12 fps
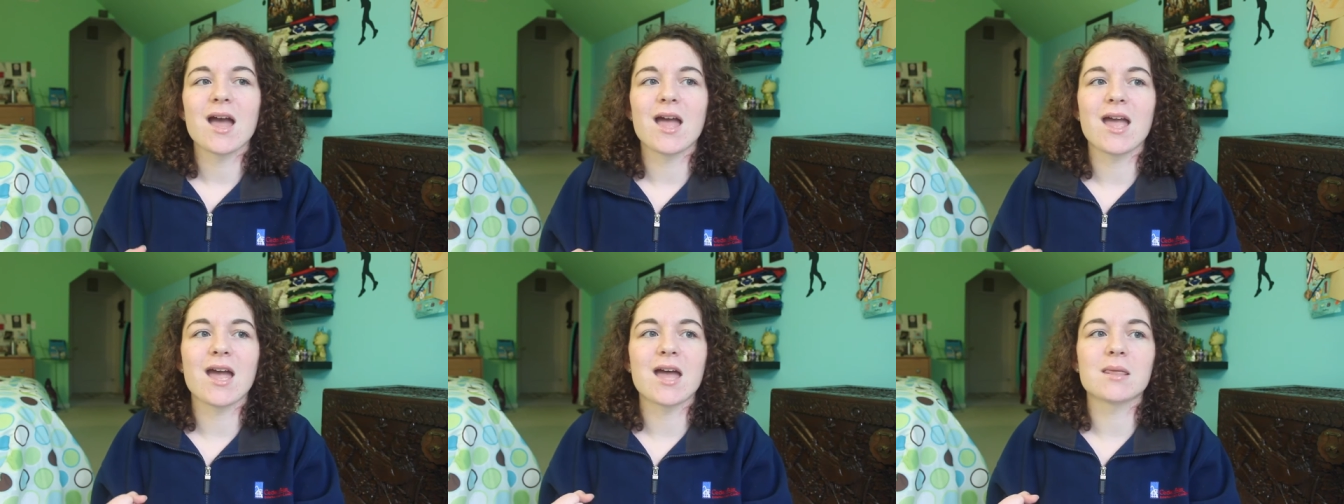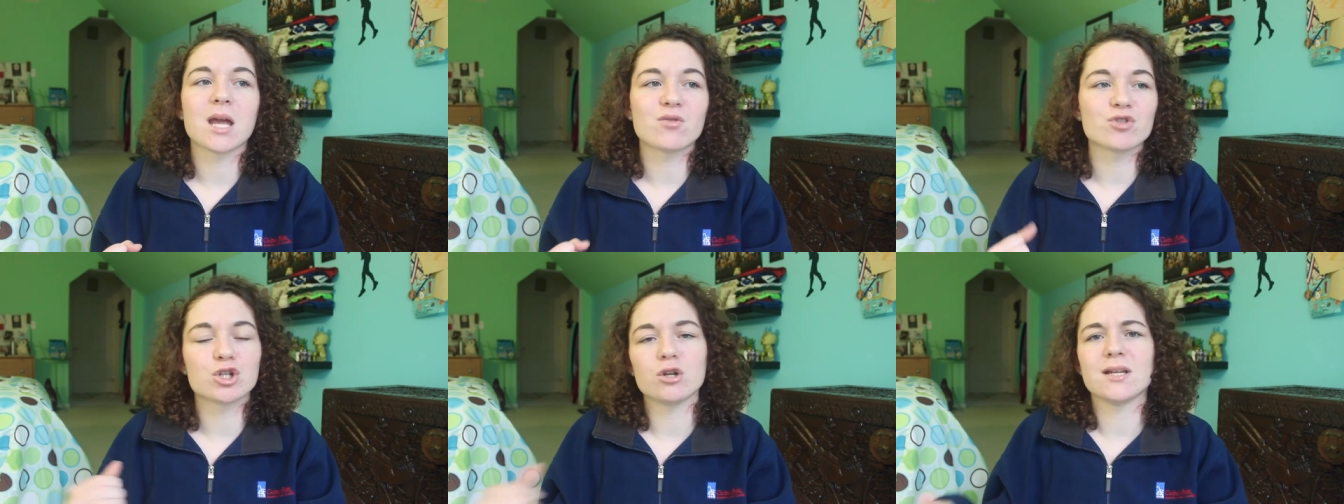and like
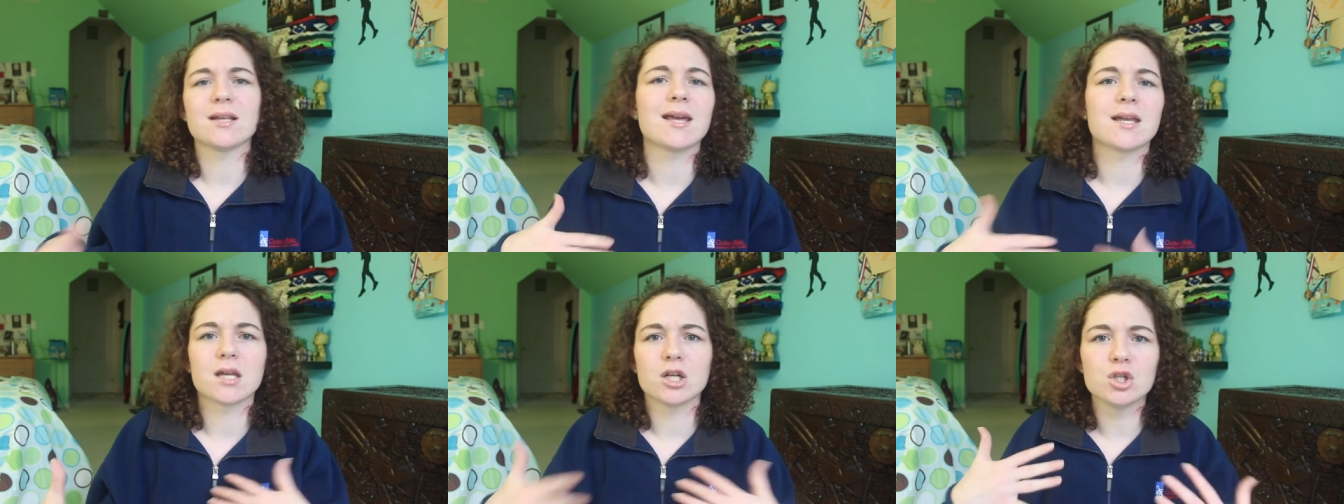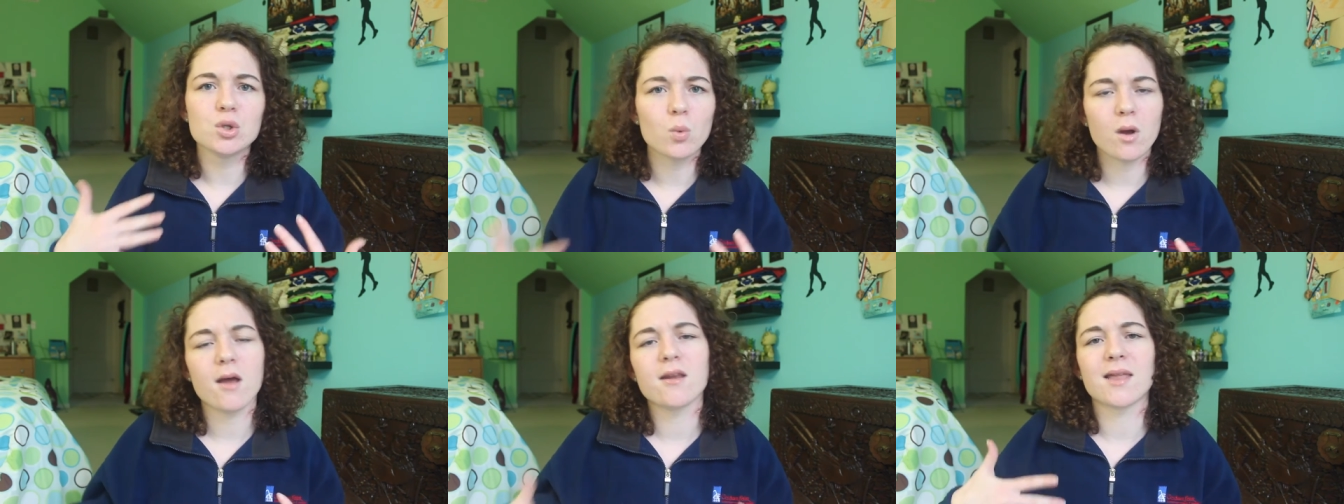returning like get a new
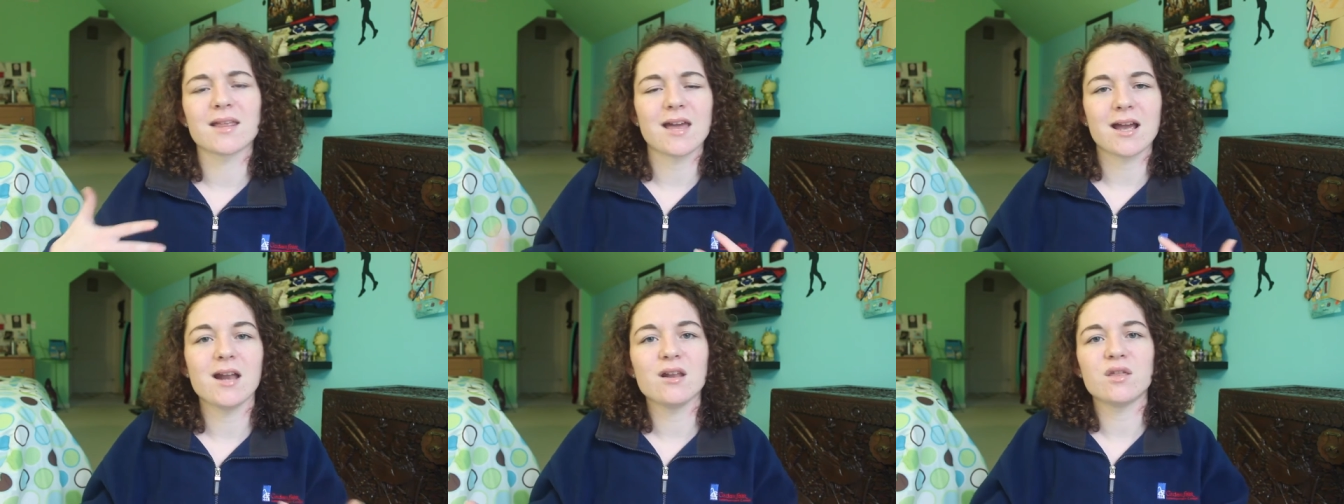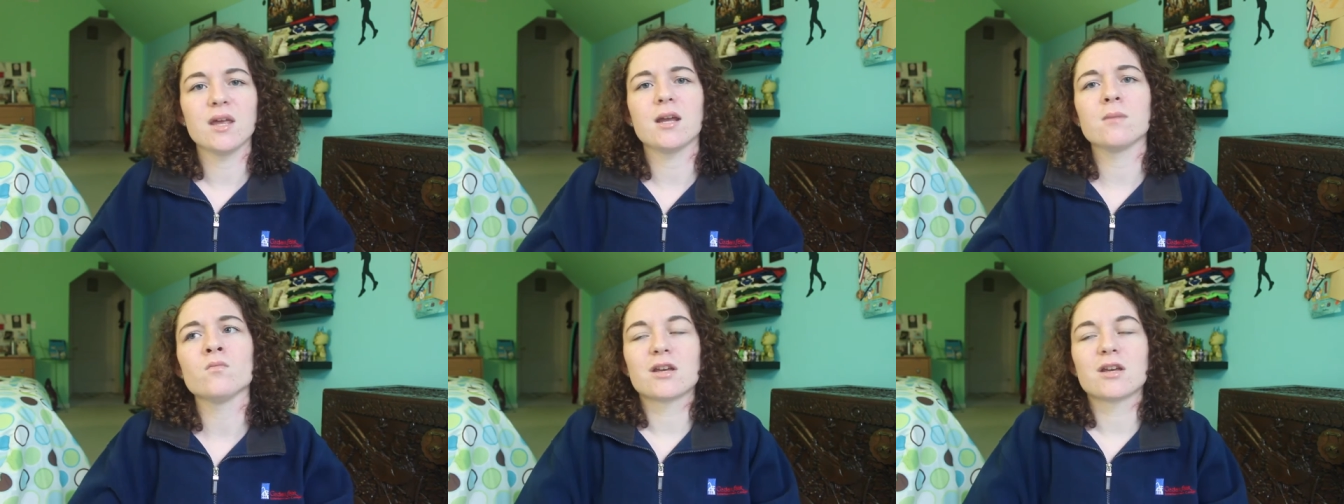one and like that kind of thing.